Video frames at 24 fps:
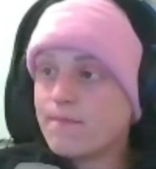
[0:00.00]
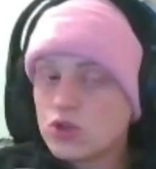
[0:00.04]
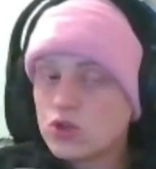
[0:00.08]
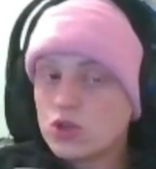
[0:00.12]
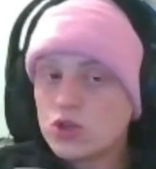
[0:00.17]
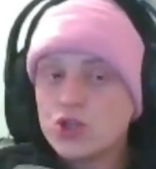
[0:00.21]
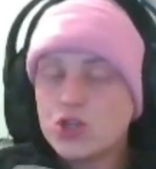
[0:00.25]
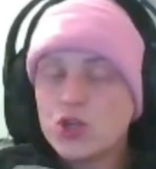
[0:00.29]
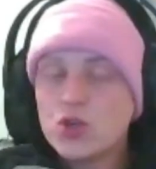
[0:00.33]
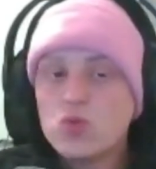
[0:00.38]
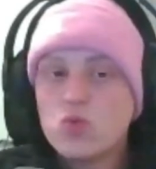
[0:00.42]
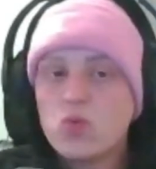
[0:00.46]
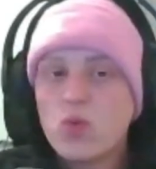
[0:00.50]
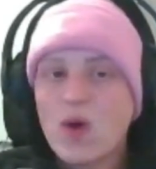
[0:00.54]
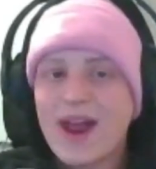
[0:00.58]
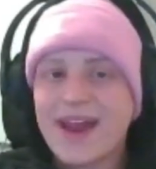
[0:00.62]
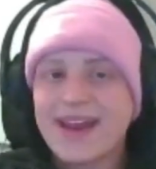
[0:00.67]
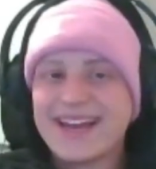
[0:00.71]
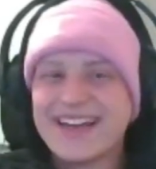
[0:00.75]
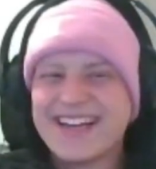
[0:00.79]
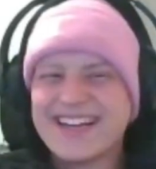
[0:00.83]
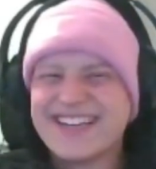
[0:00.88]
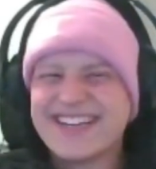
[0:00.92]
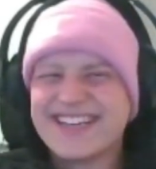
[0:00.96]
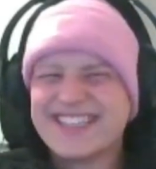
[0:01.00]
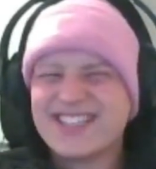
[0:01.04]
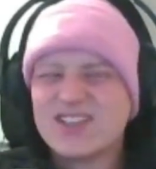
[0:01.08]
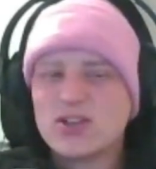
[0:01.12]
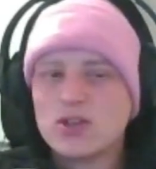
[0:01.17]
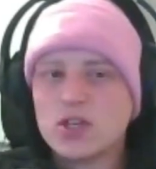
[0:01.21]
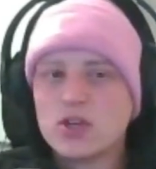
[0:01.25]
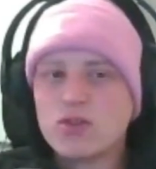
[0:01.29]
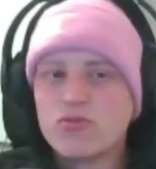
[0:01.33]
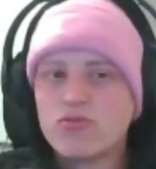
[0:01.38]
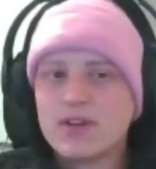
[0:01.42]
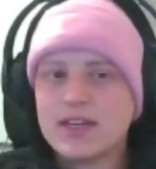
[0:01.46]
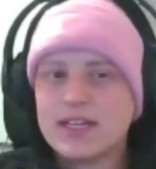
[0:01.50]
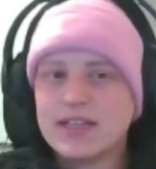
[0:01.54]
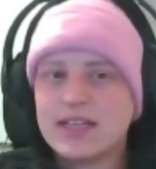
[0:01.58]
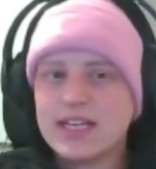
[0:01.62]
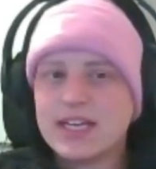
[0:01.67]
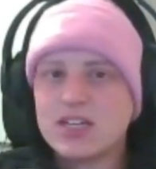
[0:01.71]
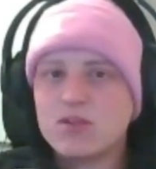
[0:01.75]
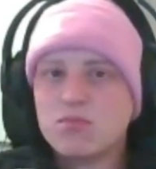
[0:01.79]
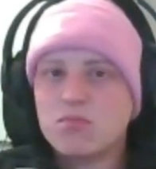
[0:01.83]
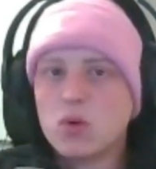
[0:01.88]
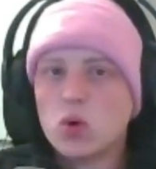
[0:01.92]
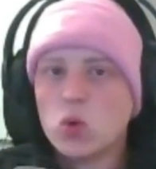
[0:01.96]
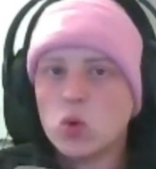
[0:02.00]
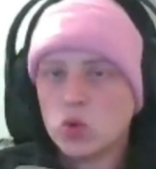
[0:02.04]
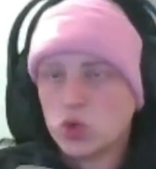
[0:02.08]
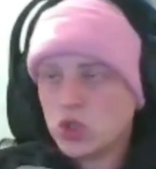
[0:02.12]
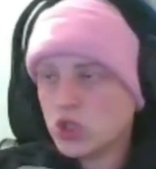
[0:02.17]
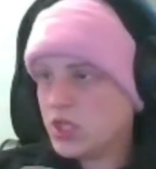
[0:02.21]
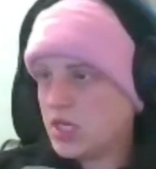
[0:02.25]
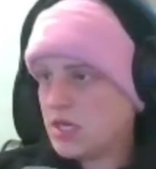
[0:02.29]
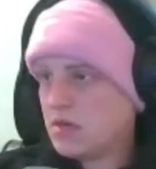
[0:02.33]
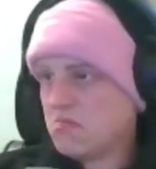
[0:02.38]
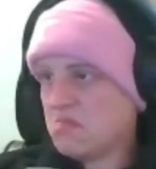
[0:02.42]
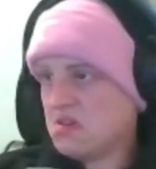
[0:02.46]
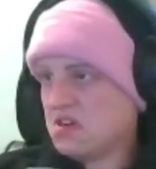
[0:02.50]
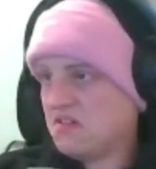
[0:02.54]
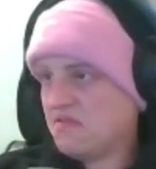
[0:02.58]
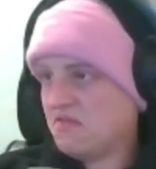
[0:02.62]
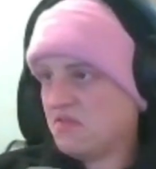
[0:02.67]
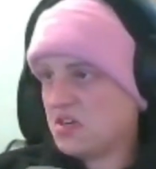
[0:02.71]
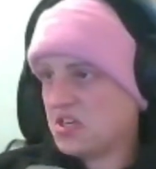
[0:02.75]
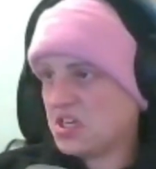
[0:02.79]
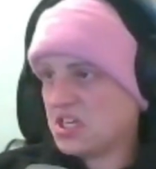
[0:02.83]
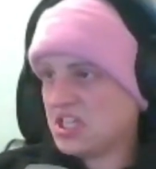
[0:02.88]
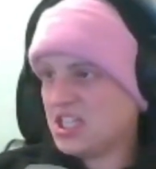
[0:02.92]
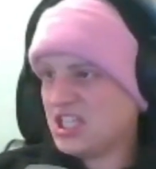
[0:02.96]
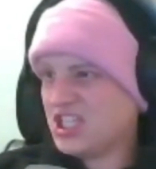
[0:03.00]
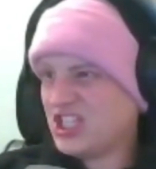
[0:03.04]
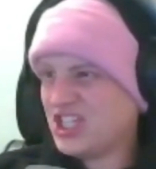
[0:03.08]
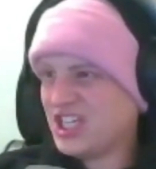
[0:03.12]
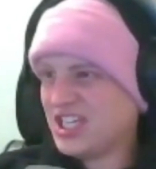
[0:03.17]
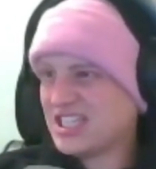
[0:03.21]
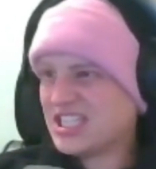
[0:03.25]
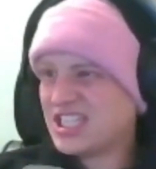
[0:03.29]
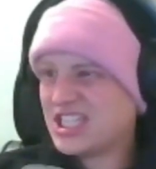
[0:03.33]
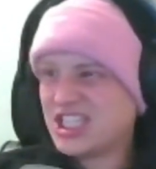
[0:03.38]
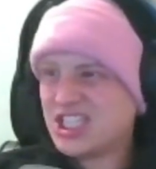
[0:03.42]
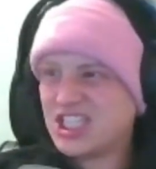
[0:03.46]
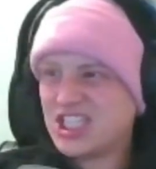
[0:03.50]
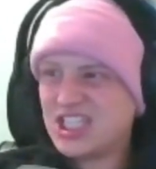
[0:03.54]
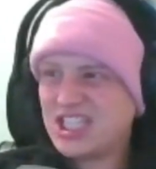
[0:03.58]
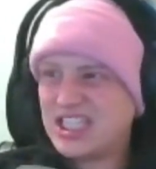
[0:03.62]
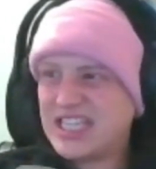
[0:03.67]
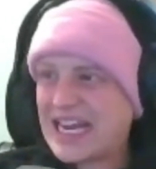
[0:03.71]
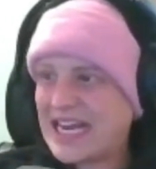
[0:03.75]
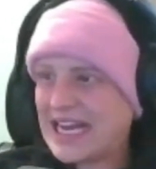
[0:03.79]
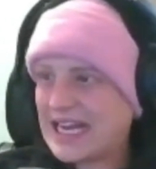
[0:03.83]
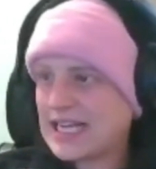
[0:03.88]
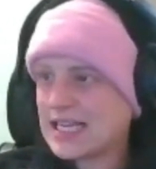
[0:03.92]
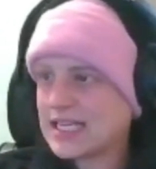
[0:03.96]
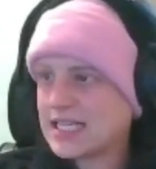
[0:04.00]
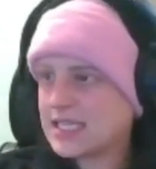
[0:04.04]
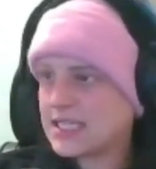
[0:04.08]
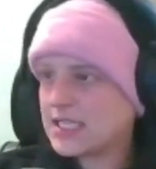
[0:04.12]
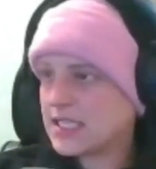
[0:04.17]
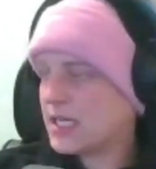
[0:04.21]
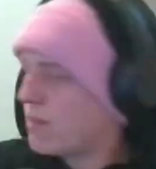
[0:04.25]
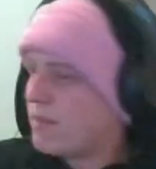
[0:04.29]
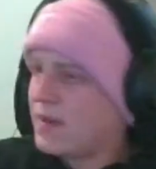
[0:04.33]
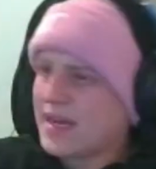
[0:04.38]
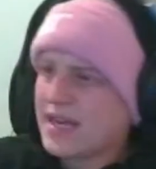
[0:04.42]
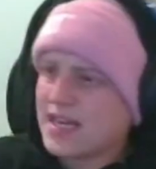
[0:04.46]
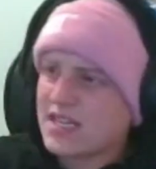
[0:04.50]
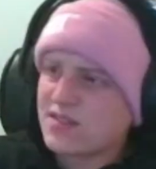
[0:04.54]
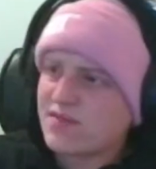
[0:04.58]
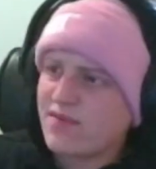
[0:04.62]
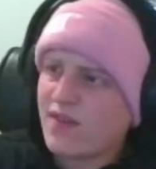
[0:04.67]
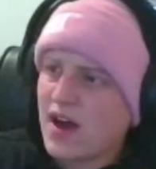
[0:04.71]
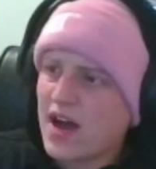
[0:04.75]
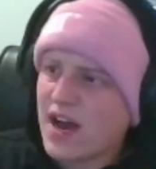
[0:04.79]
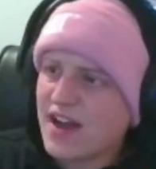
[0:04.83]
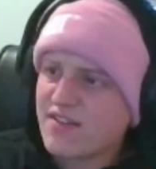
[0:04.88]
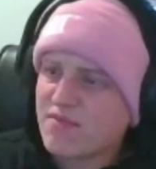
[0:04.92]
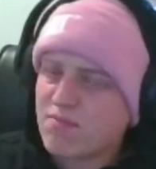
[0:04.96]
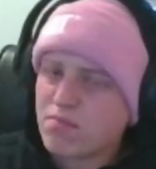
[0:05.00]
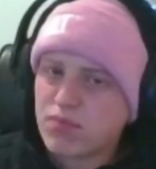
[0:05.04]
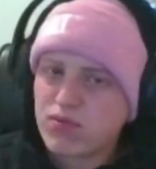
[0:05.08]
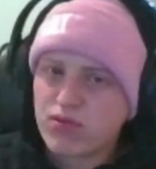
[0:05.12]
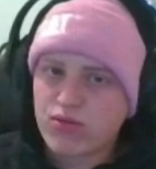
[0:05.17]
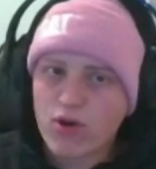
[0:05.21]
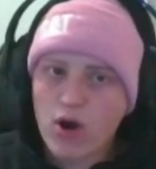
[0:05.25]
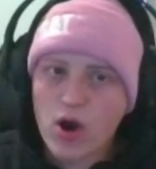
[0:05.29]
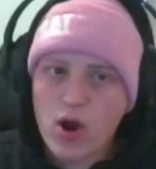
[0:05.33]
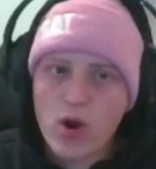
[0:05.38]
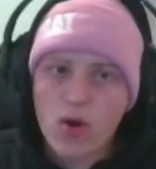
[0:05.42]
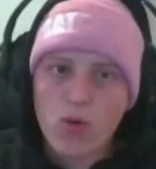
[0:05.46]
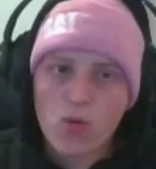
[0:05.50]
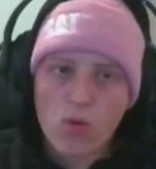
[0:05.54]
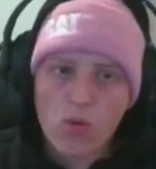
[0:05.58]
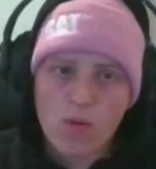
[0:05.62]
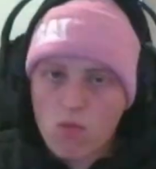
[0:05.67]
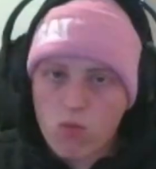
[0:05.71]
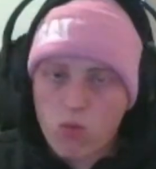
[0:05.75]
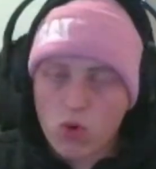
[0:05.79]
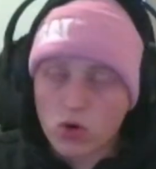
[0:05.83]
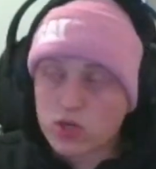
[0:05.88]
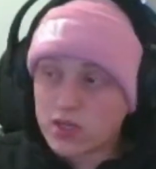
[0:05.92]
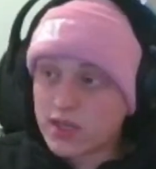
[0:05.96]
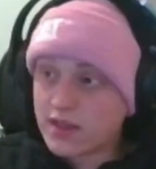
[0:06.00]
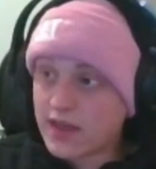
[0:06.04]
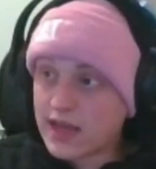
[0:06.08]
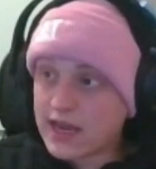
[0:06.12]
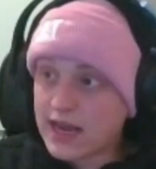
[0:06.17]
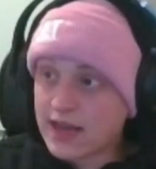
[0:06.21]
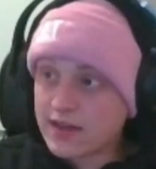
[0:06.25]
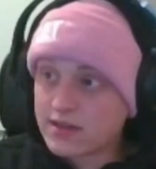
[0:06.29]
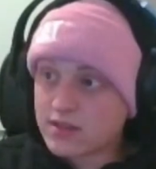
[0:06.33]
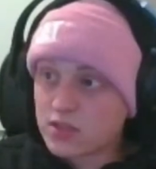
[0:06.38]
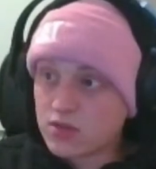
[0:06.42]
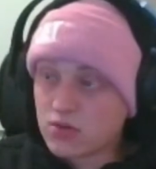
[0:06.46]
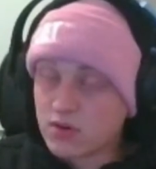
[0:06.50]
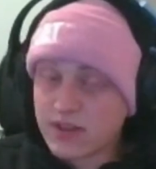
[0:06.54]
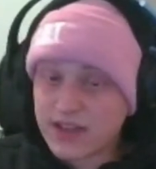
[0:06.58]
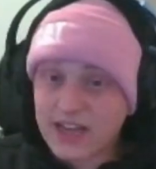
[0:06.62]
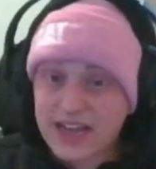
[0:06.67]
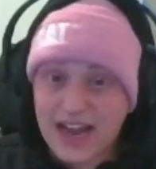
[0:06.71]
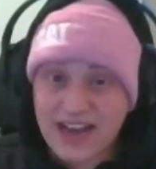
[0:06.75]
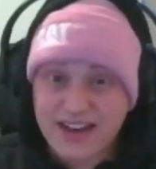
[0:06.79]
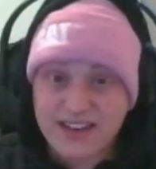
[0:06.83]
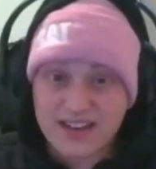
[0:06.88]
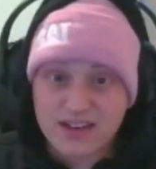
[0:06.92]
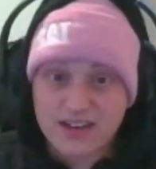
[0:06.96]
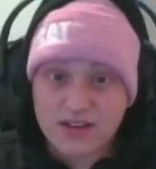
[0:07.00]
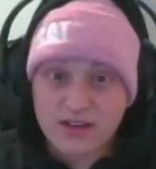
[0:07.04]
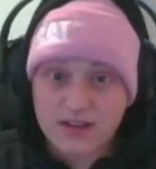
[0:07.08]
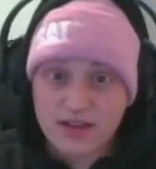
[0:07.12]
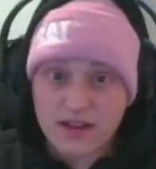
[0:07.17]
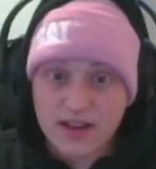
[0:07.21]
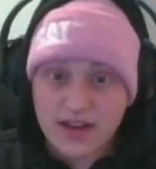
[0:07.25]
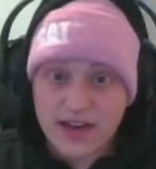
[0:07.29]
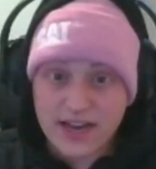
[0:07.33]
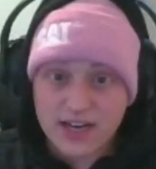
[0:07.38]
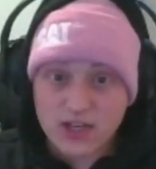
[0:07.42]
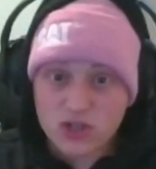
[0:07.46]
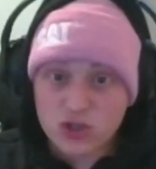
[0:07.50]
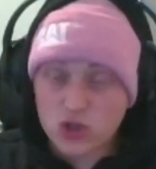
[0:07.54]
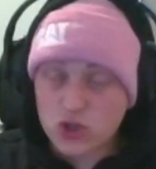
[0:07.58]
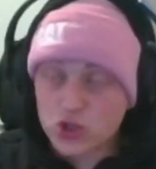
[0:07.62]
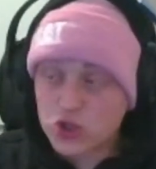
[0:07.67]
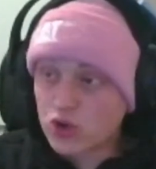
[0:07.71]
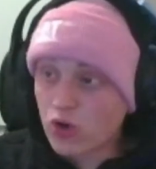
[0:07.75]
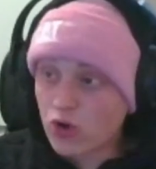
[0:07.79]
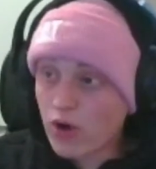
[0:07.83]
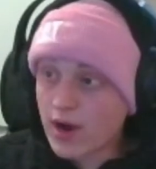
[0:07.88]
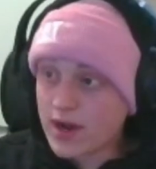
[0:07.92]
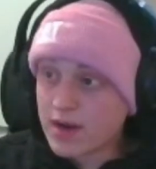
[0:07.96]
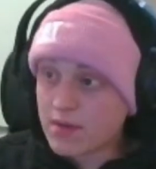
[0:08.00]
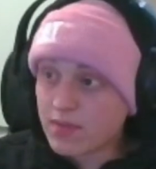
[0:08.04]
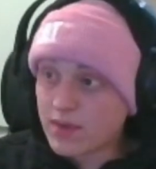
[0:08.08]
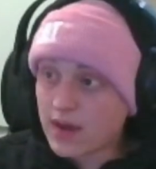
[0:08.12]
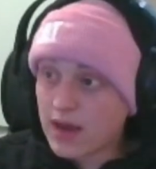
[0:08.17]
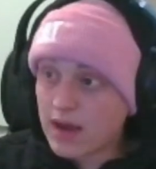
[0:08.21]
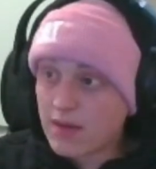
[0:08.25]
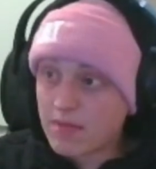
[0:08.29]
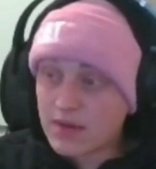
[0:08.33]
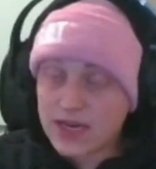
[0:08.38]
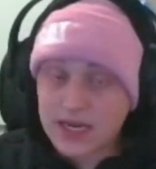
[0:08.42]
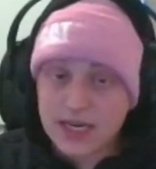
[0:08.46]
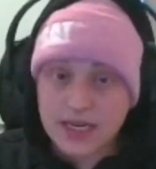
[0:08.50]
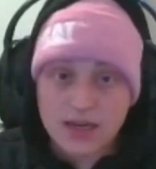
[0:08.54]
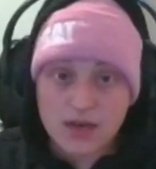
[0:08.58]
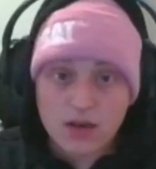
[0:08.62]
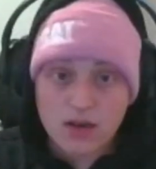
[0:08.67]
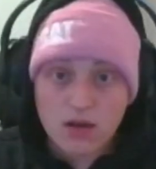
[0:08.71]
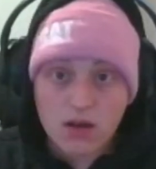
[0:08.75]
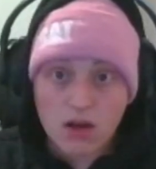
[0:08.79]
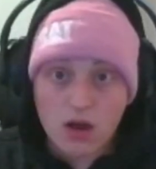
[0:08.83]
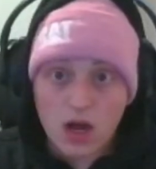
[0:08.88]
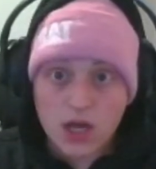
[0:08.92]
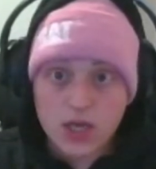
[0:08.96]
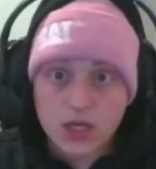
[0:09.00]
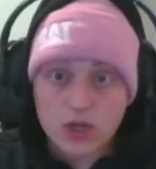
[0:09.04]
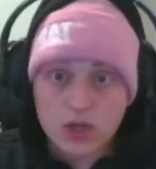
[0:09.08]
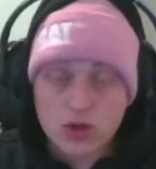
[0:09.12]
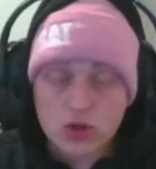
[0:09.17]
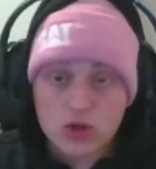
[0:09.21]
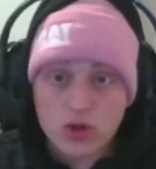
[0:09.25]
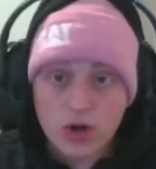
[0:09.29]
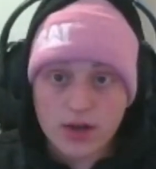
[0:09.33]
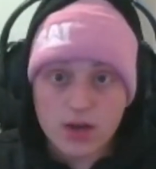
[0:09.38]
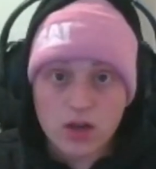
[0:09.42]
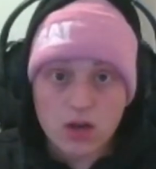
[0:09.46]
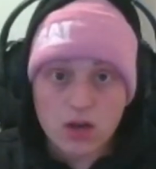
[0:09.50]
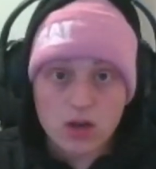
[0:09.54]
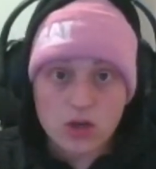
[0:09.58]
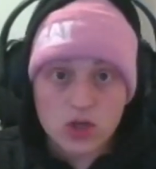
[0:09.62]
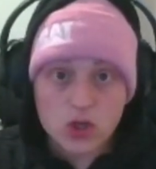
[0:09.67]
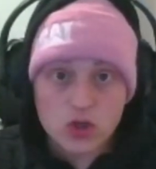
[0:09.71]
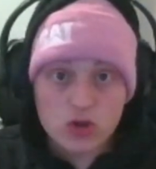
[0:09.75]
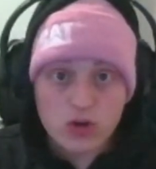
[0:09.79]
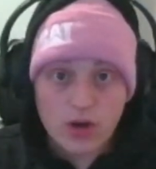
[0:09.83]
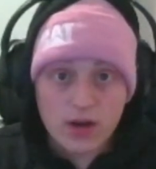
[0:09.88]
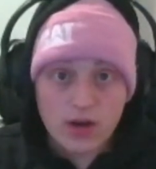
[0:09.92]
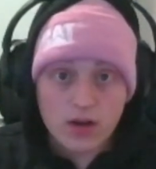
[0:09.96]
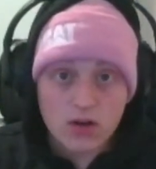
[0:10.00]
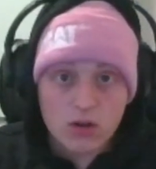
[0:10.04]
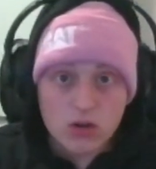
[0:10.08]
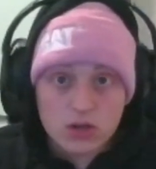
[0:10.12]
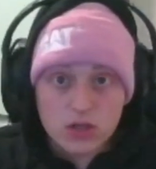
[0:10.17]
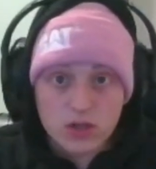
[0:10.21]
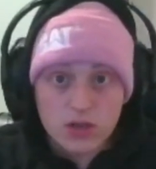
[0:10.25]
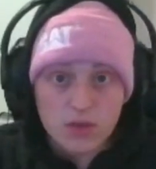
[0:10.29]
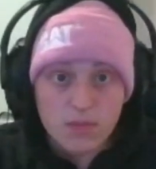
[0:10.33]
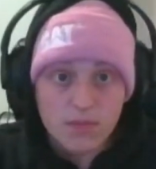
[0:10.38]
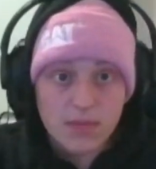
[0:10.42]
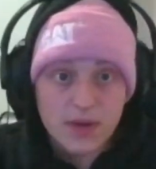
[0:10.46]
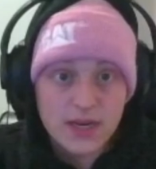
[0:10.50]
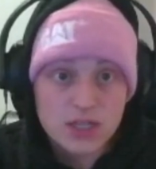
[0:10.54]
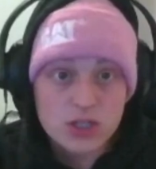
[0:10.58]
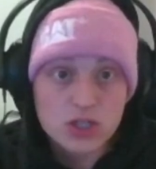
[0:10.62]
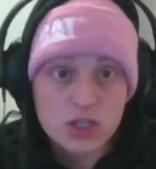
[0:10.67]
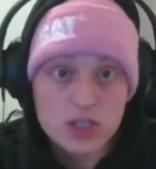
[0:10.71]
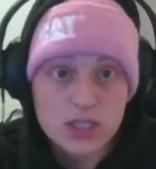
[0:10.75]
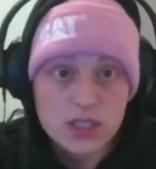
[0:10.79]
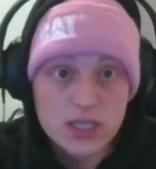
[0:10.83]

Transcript: Just you wait until you read this bullshit, motherfucker. This shit stinks. PS5 Pro. What did they add to it? They added an extra stripe. I mean, you're trying to you're trying to look at the pictures